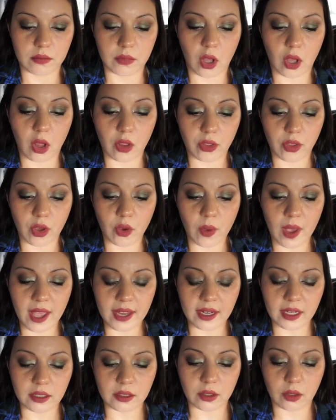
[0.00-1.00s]
Although
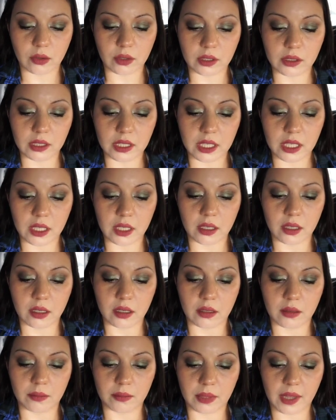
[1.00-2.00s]
anecdotally,
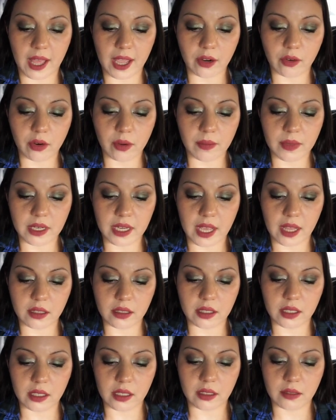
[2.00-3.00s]
Black
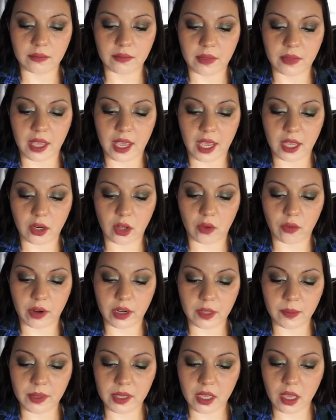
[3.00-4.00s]
criminality had
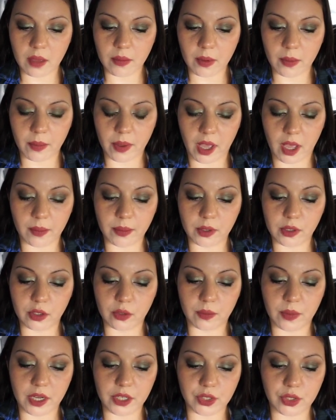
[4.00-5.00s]
already become a popular
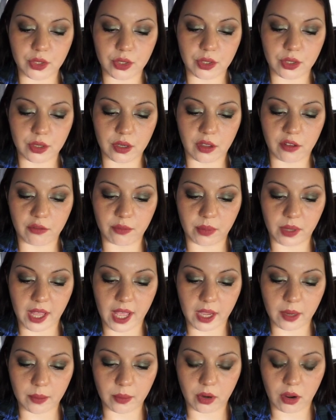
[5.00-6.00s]
measure of
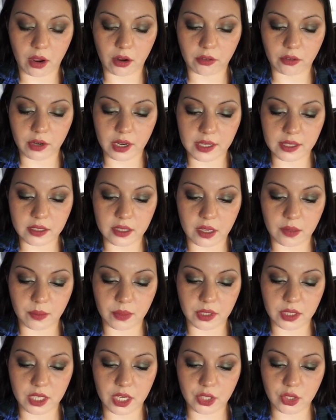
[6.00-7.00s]
Black progress and
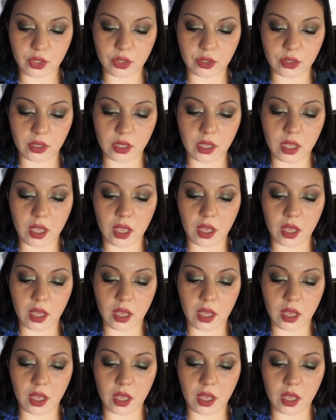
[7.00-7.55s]
potential